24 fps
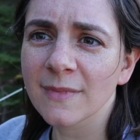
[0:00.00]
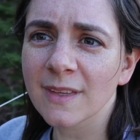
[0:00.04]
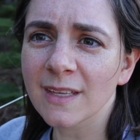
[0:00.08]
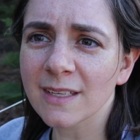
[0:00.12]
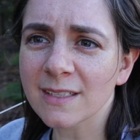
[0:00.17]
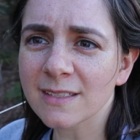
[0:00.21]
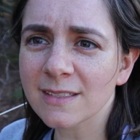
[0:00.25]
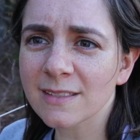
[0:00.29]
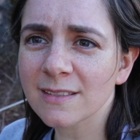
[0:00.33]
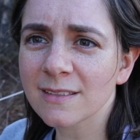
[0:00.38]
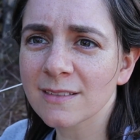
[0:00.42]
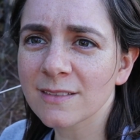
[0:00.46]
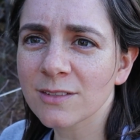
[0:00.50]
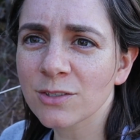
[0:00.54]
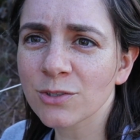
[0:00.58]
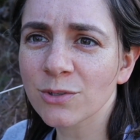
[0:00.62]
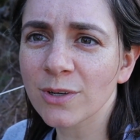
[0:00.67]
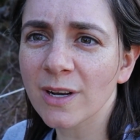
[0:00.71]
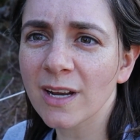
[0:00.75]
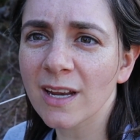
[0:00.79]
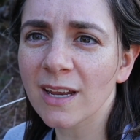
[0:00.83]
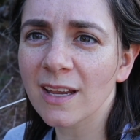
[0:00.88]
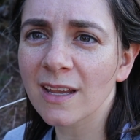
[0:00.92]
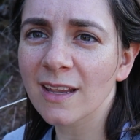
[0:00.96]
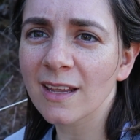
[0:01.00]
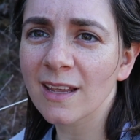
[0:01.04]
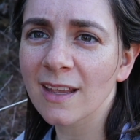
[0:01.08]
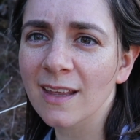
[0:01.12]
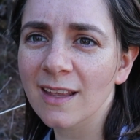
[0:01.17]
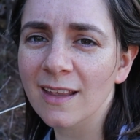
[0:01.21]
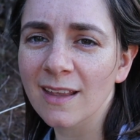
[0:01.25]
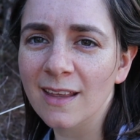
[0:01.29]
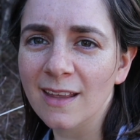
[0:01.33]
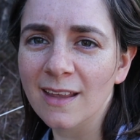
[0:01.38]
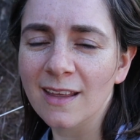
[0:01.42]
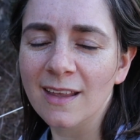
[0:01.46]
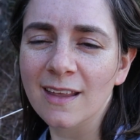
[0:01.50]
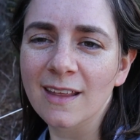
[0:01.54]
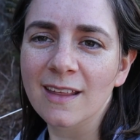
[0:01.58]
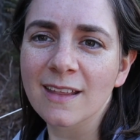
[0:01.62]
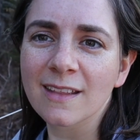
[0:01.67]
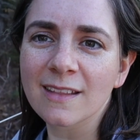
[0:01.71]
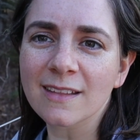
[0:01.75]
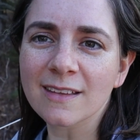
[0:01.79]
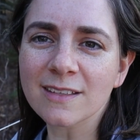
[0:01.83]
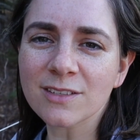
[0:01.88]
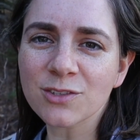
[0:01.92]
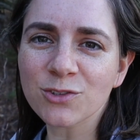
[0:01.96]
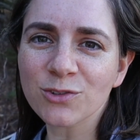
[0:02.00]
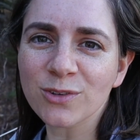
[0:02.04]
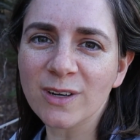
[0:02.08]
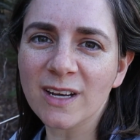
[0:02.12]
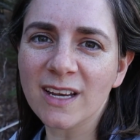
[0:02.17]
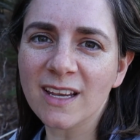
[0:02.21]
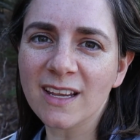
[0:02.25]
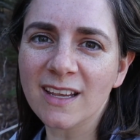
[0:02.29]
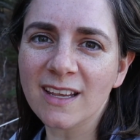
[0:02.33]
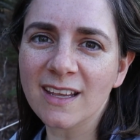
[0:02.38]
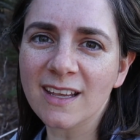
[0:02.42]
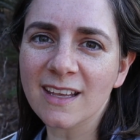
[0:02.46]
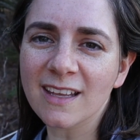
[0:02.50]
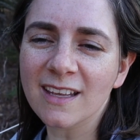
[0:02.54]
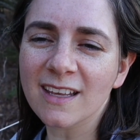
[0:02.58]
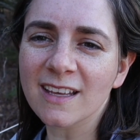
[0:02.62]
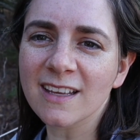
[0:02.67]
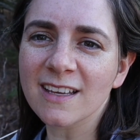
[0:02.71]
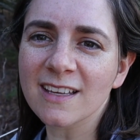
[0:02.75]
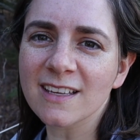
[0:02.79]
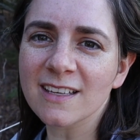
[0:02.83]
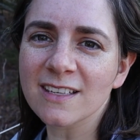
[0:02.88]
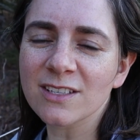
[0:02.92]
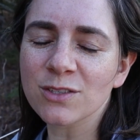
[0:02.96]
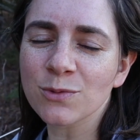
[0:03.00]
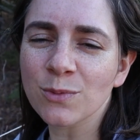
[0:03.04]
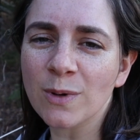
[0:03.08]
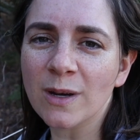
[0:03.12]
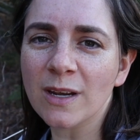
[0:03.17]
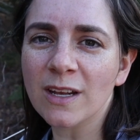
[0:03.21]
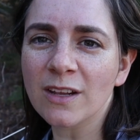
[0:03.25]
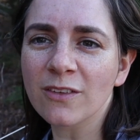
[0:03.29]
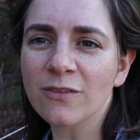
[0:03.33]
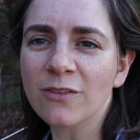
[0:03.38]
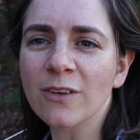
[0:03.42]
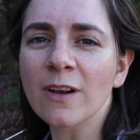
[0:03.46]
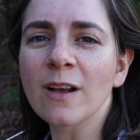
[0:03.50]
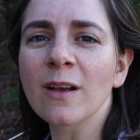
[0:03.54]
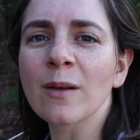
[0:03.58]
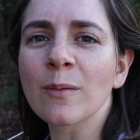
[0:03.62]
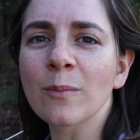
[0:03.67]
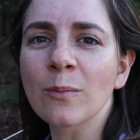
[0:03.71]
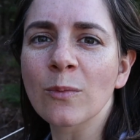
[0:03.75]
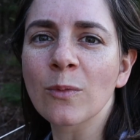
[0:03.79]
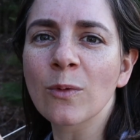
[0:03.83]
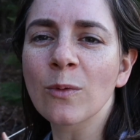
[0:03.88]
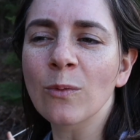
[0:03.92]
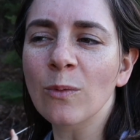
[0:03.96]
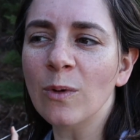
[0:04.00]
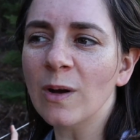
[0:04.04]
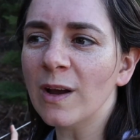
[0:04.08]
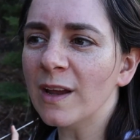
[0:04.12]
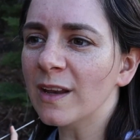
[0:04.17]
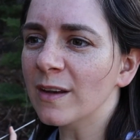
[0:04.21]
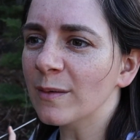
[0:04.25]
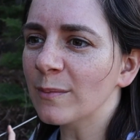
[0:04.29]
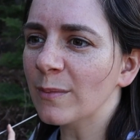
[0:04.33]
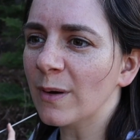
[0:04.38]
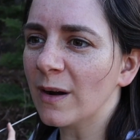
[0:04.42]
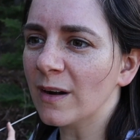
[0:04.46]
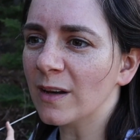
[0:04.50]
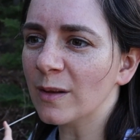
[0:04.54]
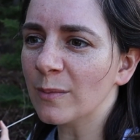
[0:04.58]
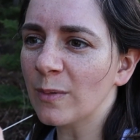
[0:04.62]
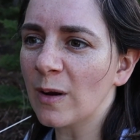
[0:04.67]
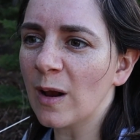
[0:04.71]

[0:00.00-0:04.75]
this string is running from one part of the